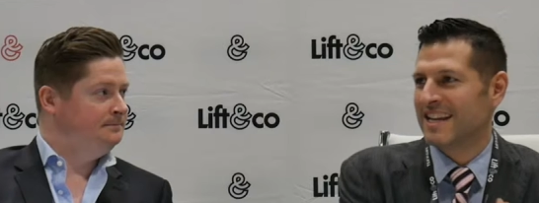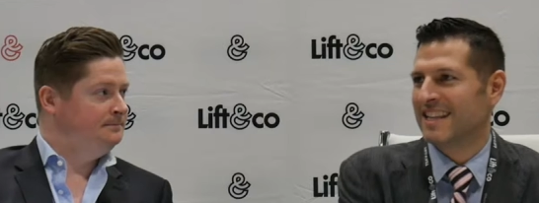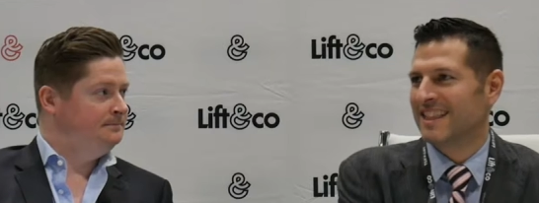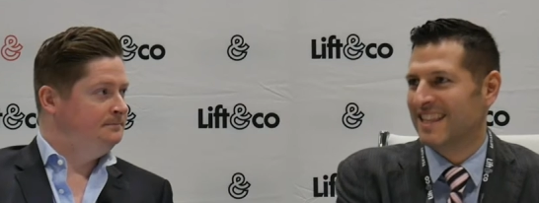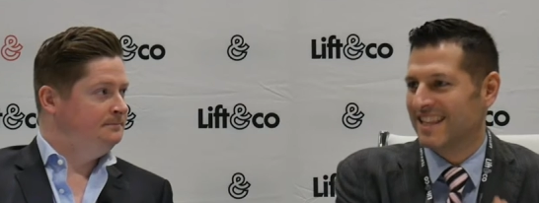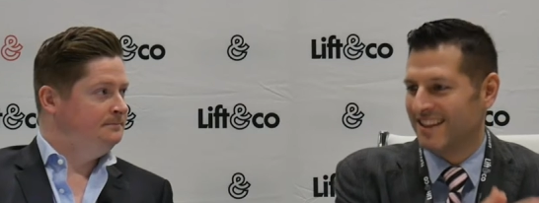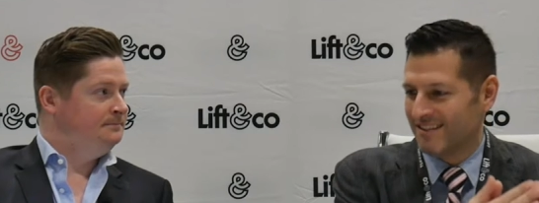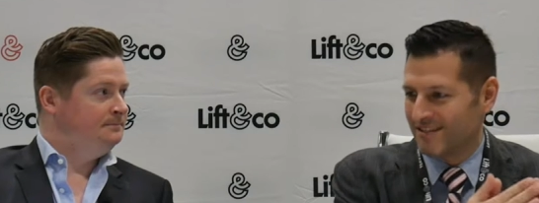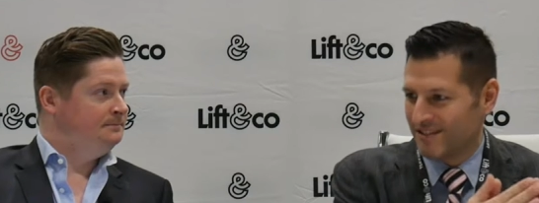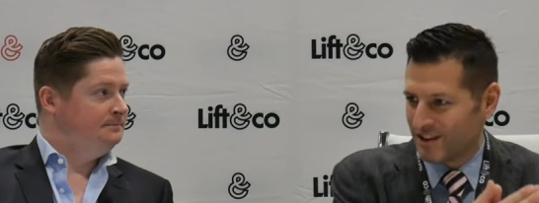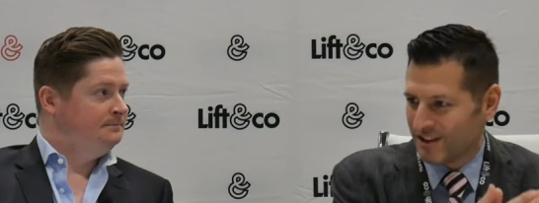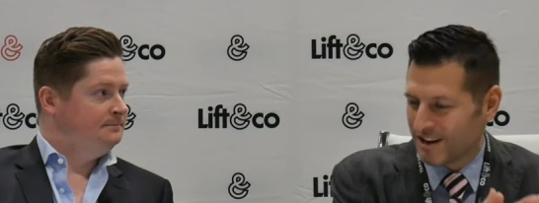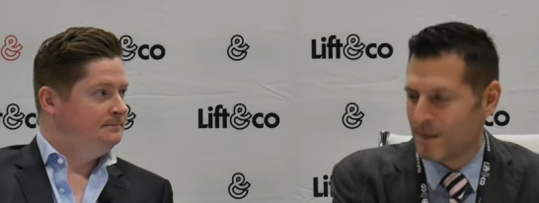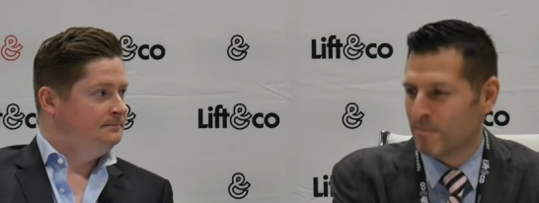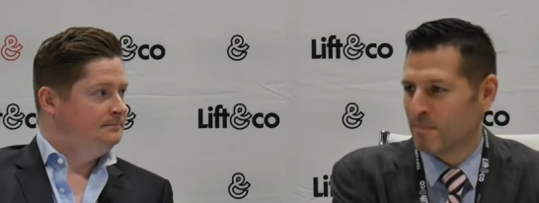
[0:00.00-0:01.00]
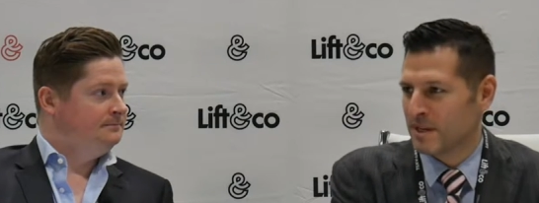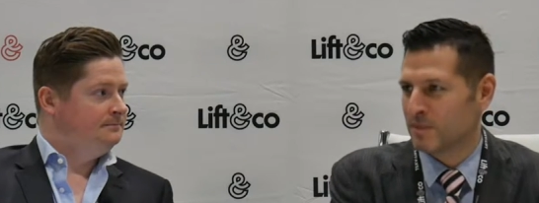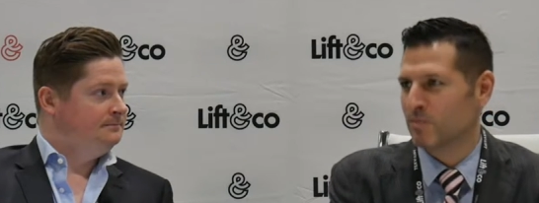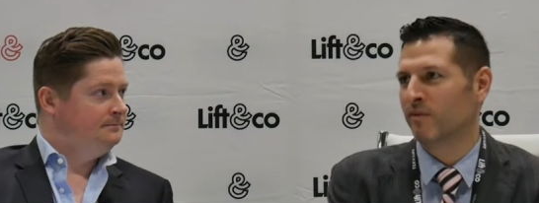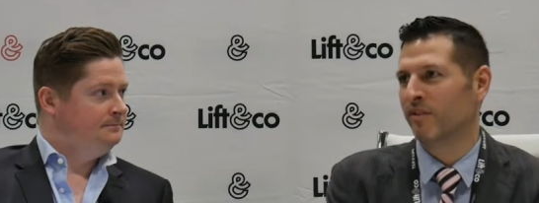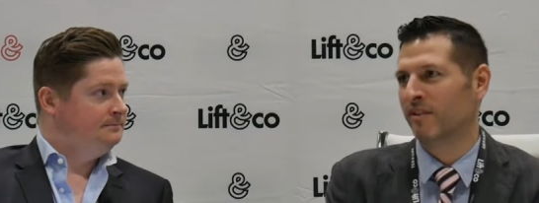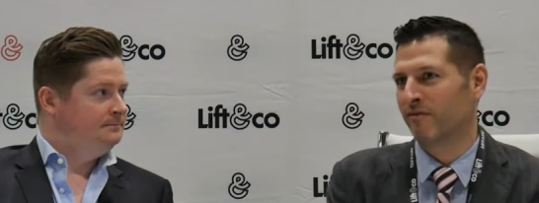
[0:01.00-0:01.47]
Speaker 1: get the, their companies
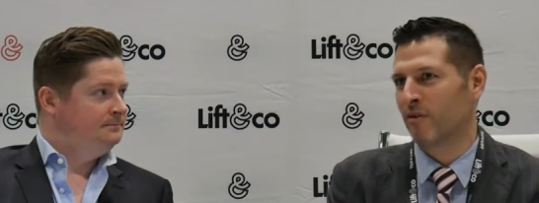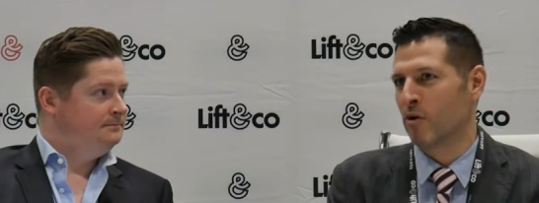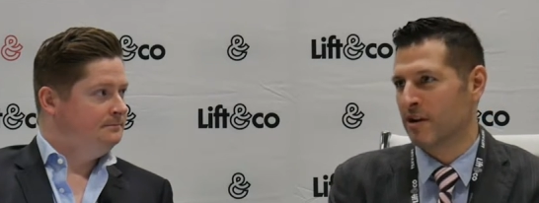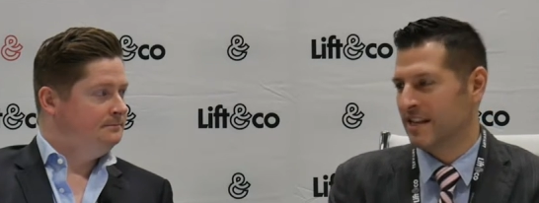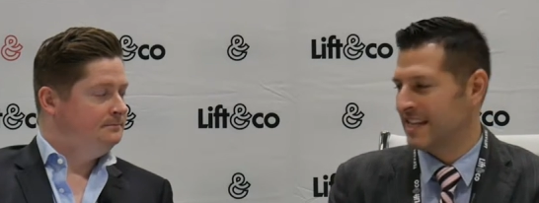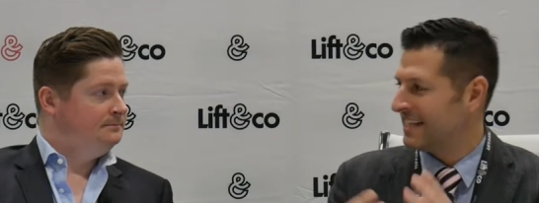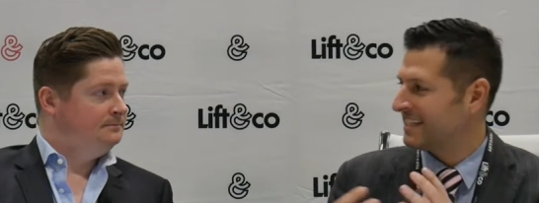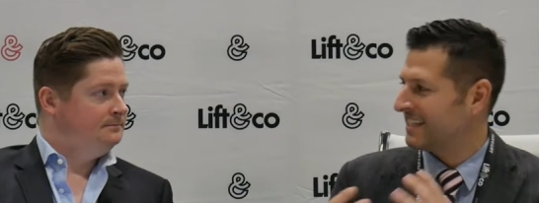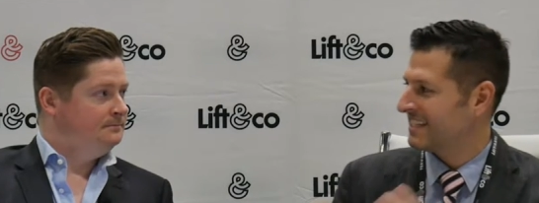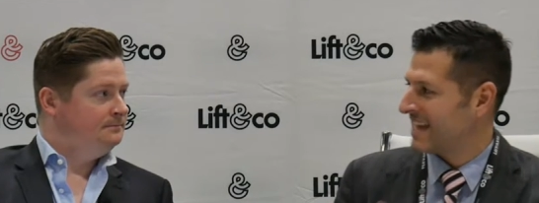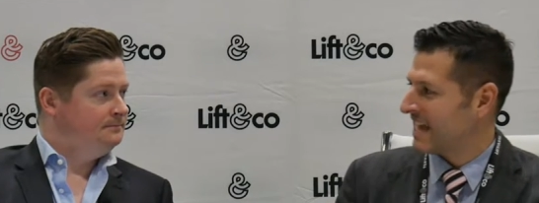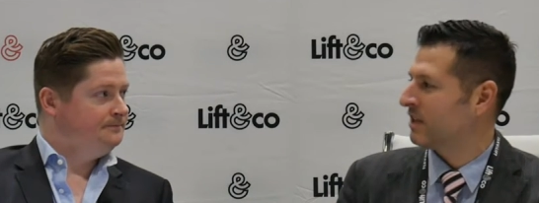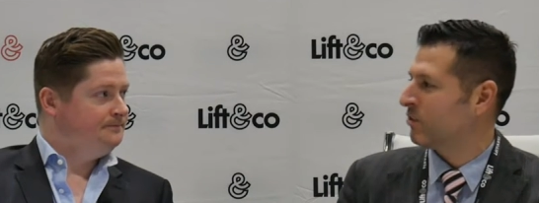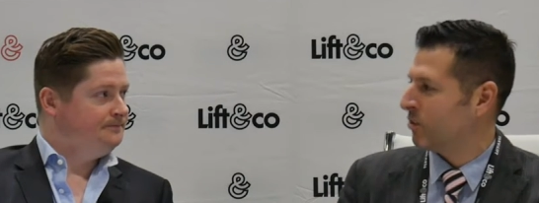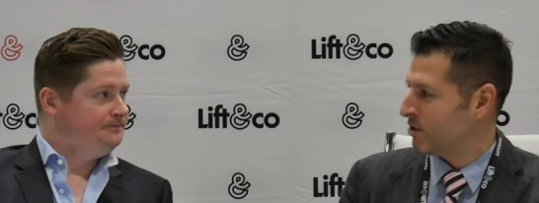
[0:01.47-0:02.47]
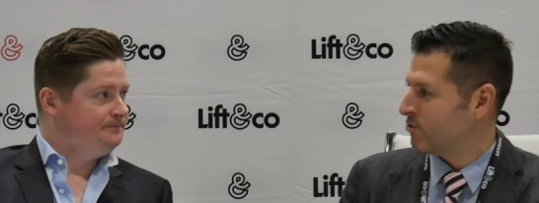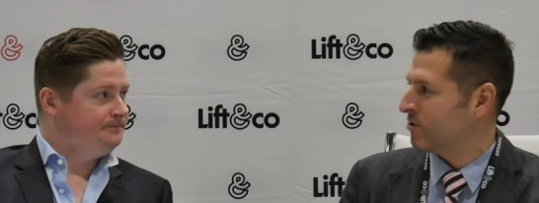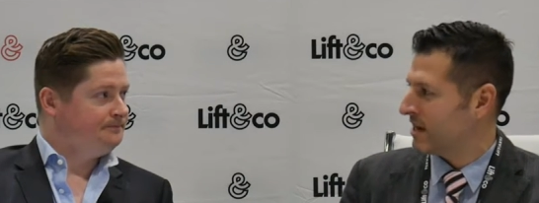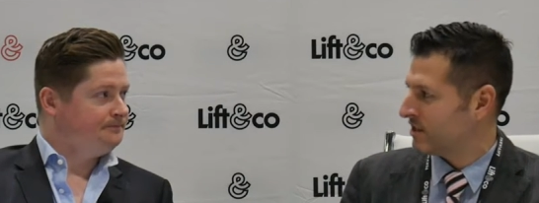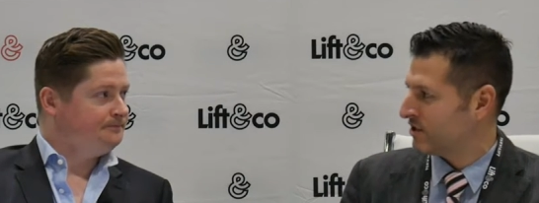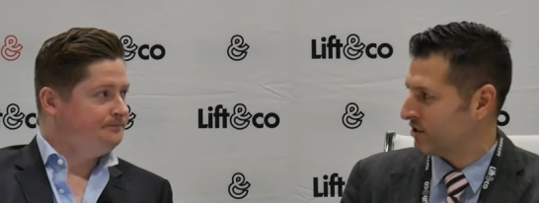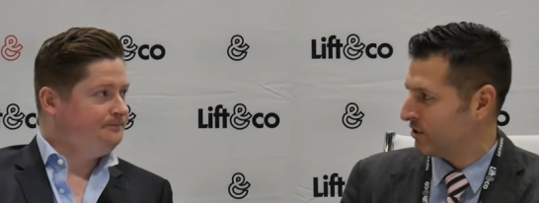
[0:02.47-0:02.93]
moving forward, and that's exactly what you
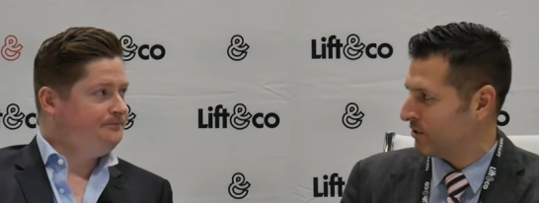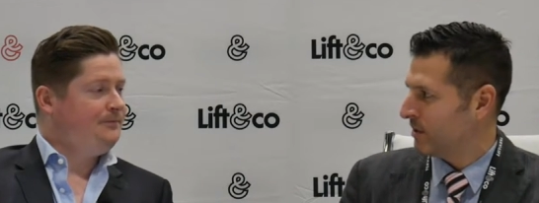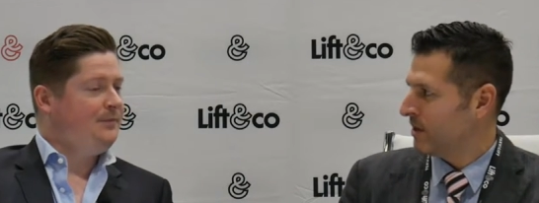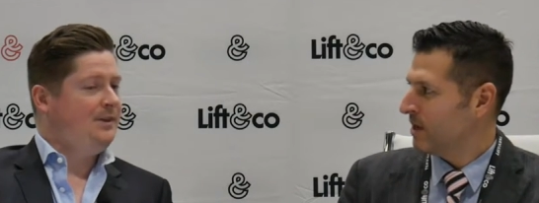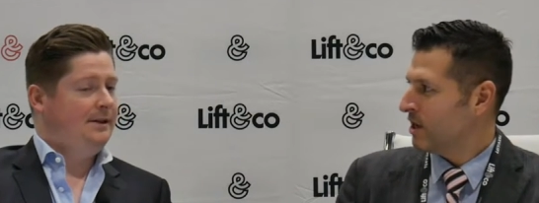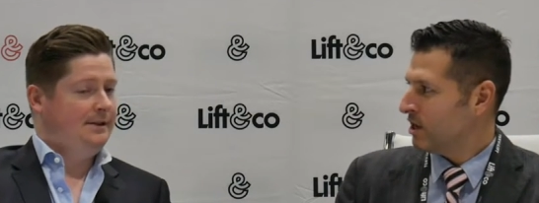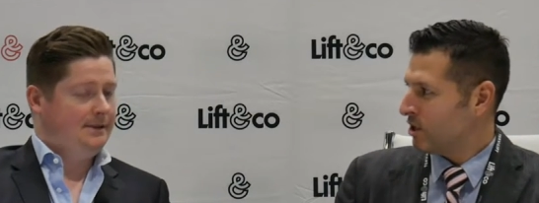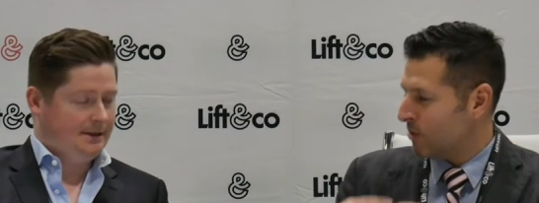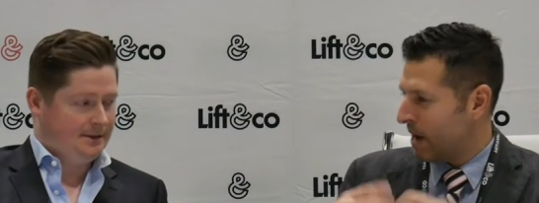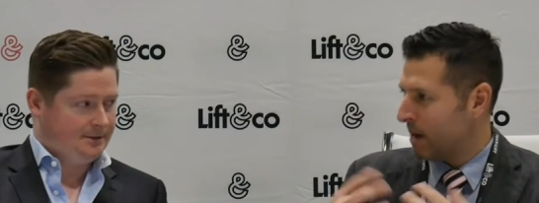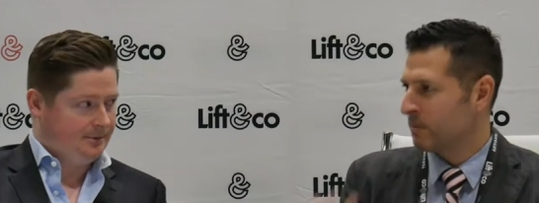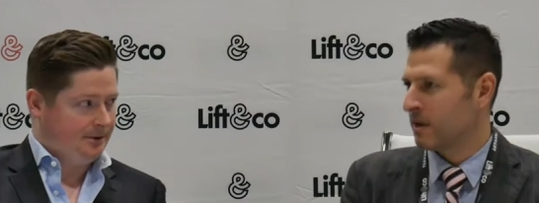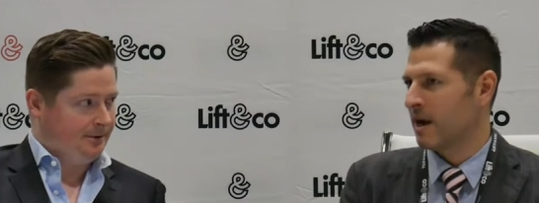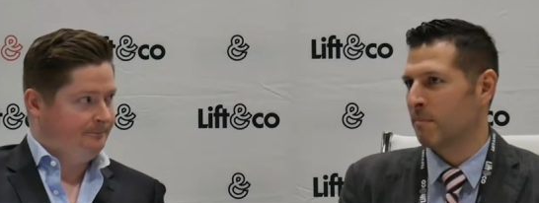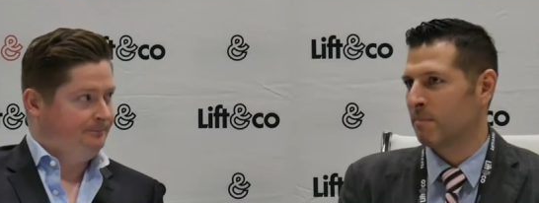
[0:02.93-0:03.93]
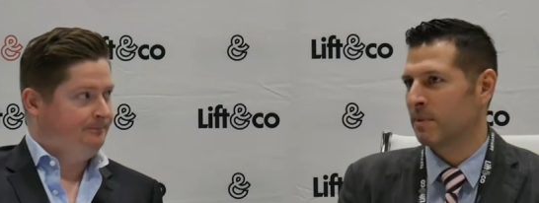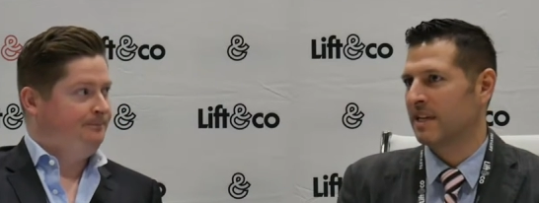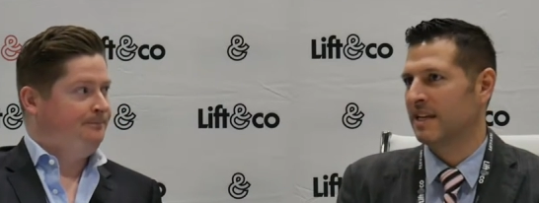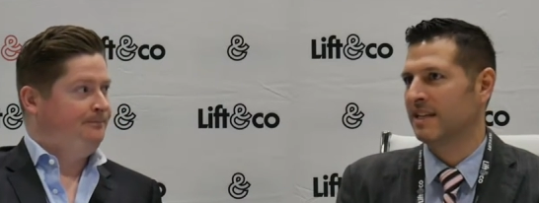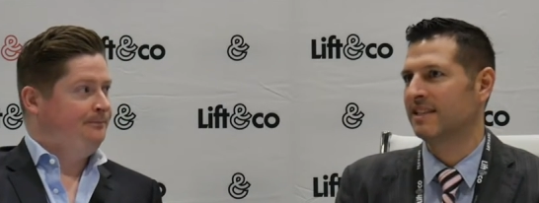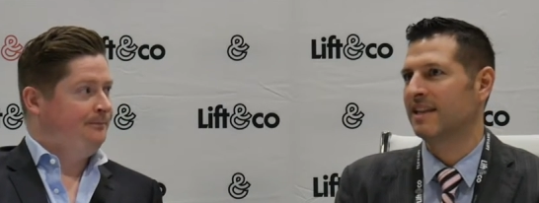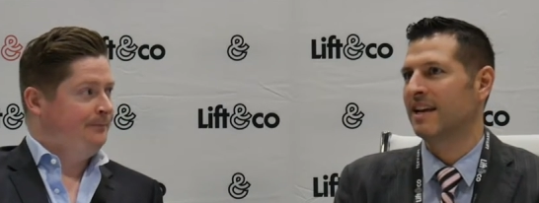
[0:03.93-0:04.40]
guys do. You That's help me.
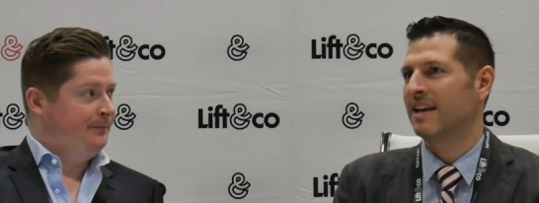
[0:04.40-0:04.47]
companies